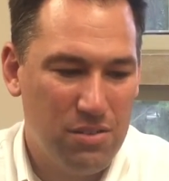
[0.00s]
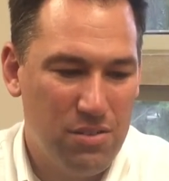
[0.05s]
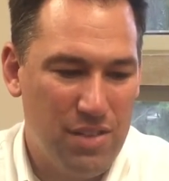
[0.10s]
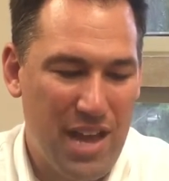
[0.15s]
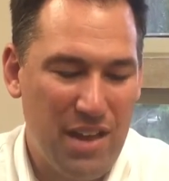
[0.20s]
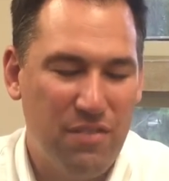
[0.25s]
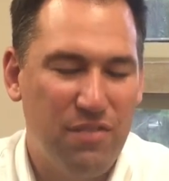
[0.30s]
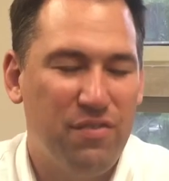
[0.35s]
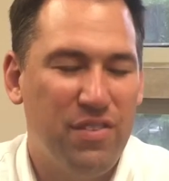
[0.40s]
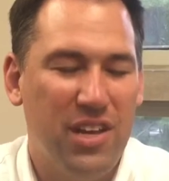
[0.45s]

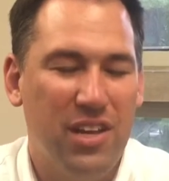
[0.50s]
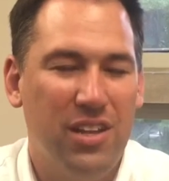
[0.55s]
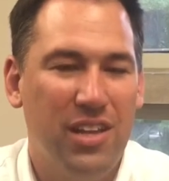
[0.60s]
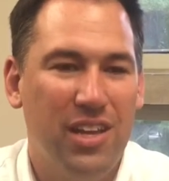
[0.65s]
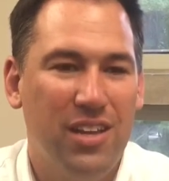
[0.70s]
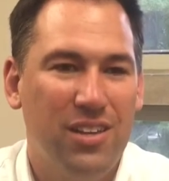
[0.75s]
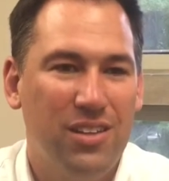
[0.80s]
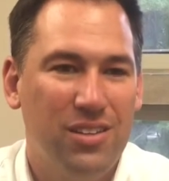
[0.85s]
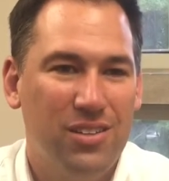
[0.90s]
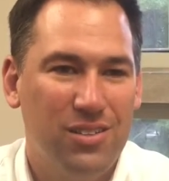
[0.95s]
that
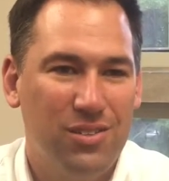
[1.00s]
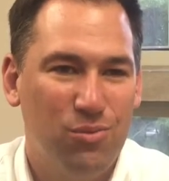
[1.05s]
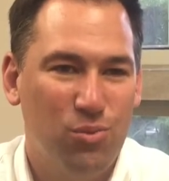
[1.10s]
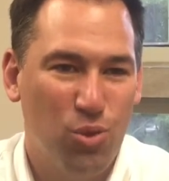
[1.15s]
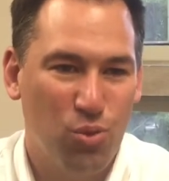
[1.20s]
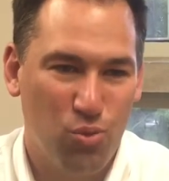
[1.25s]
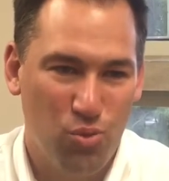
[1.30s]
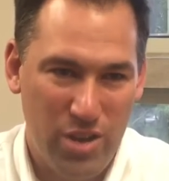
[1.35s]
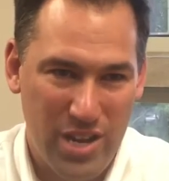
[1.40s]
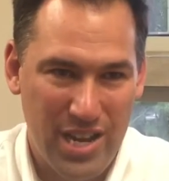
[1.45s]
feeling
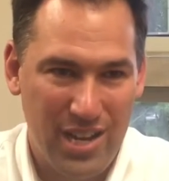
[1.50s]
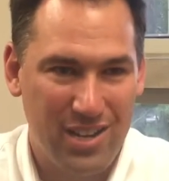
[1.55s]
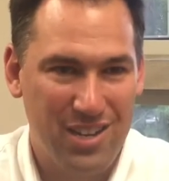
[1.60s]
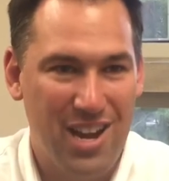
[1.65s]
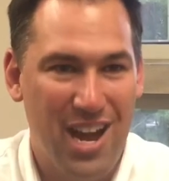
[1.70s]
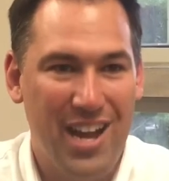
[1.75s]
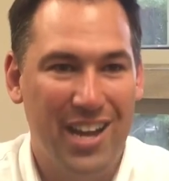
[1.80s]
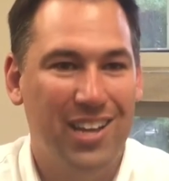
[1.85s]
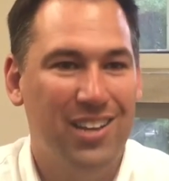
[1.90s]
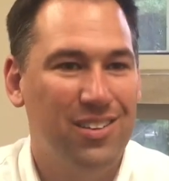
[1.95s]
will
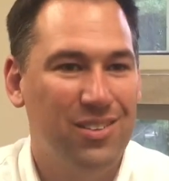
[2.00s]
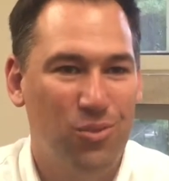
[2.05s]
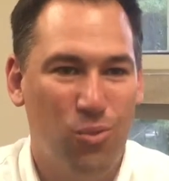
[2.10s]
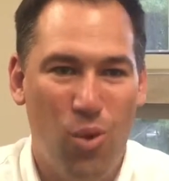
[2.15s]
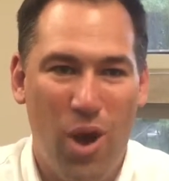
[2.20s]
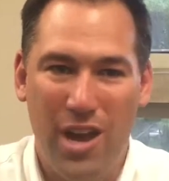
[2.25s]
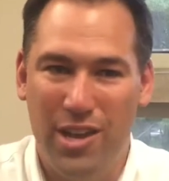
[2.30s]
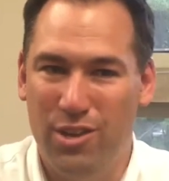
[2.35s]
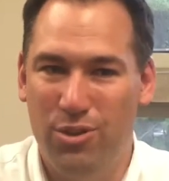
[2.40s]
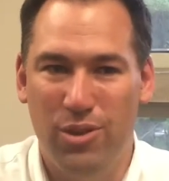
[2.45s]
reignite
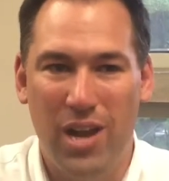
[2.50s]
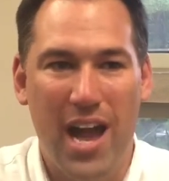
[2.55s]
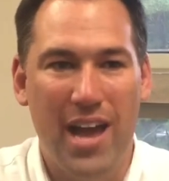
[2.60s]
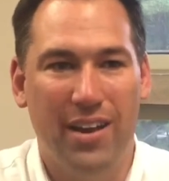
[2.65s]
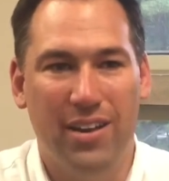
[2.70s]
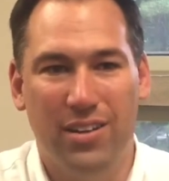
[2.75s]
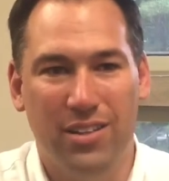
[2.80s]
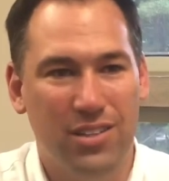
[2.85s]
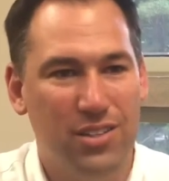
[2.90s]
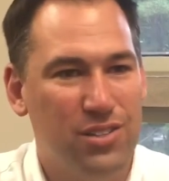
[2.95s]
why you
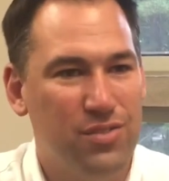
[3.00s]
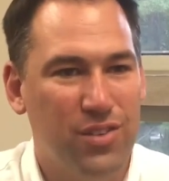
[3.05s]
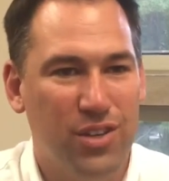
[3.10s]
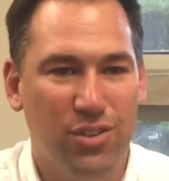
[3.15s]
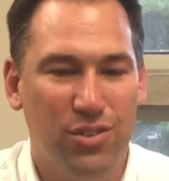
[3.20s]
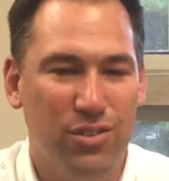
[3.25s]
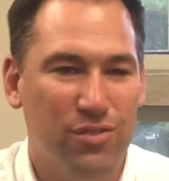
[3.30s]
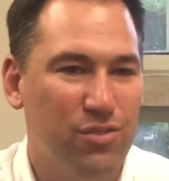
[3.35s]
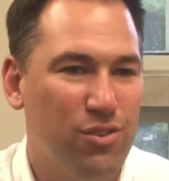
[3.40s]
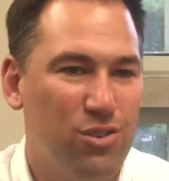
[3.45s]
got into this
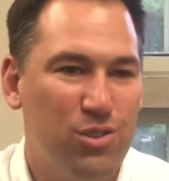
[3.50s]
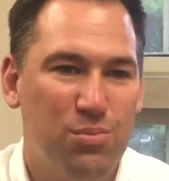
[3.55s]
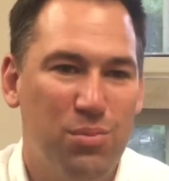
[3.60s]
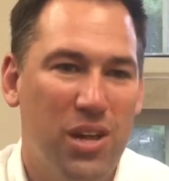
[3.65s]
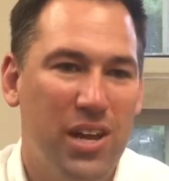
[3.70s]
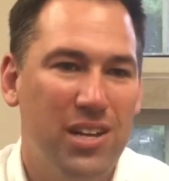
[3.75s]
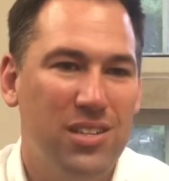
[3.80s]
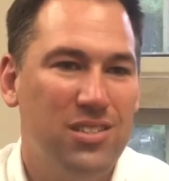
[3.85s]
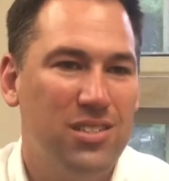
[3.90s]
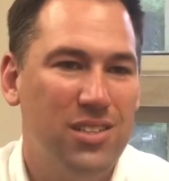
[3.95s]
field in the first
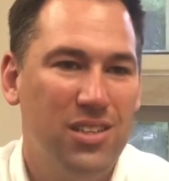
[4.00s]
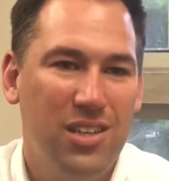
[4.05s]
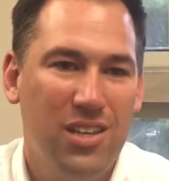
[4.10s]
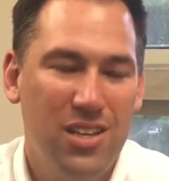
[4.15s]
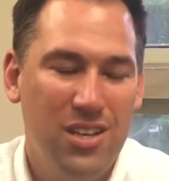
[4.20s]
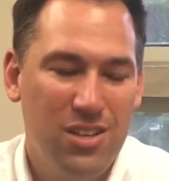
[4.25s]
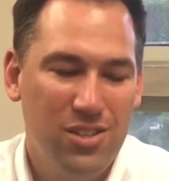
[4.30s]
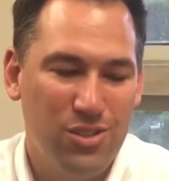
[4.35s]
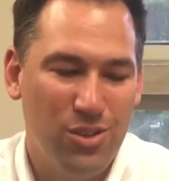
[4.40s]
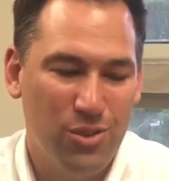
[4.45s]
place.
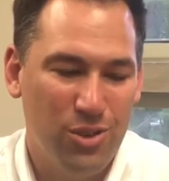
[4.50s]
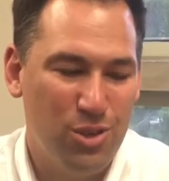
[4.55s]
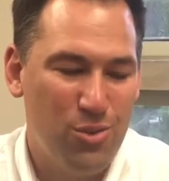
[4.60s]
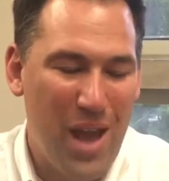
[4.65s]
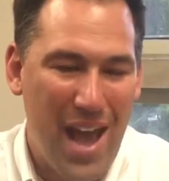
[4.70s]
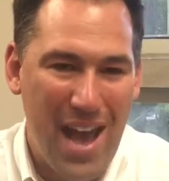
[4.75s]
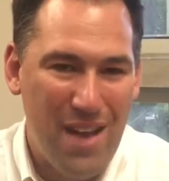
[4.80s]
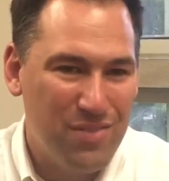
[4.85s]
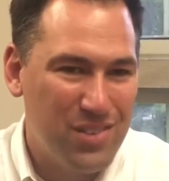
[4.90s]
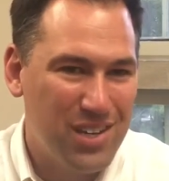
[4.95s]
So you
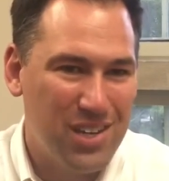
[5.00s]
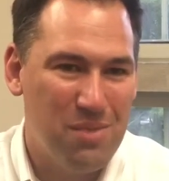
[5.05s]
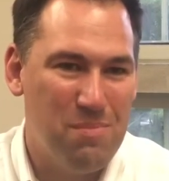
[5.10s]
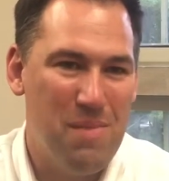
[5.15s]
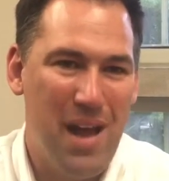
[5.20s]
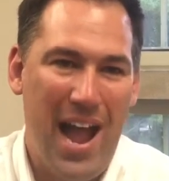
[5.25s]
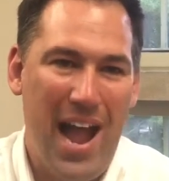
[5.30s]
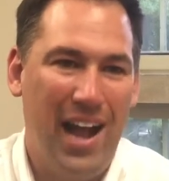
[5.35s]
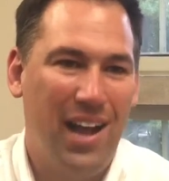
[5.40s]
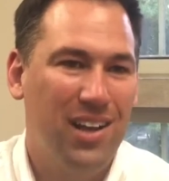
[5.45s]
have to
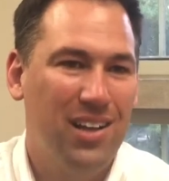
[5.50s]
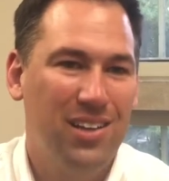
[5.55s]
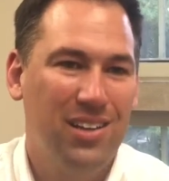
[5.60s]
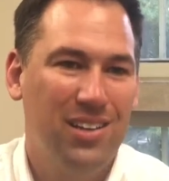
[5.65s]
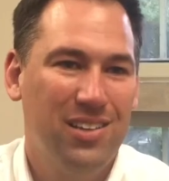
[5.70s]
come back.